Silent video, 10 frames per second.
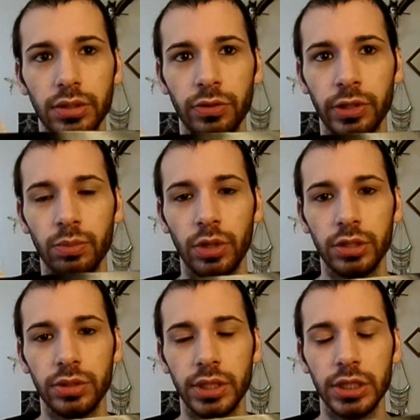grimoire
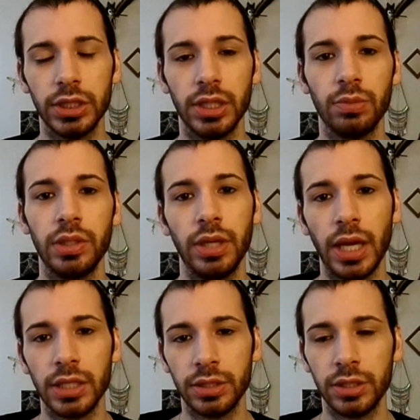tradition, when you
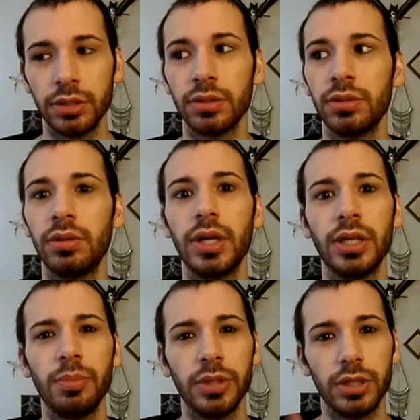cast a circle and you
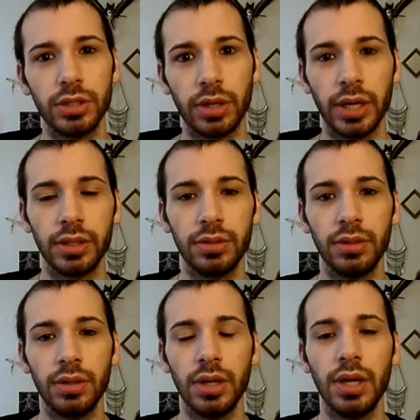put the
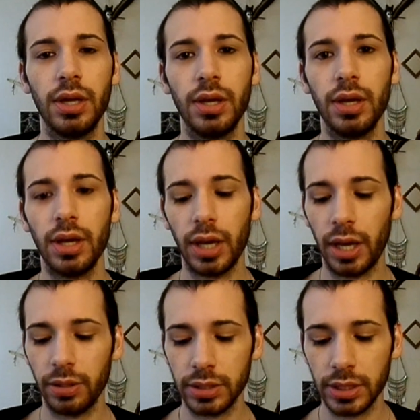triangle
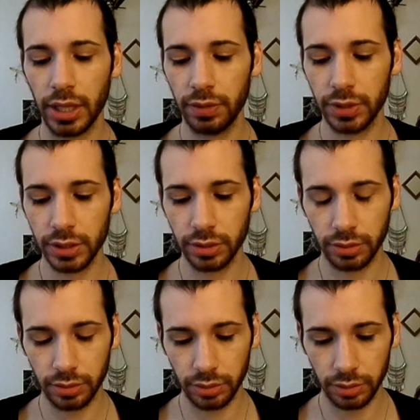outside of the
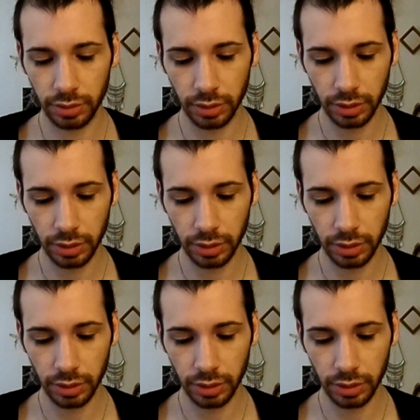circle,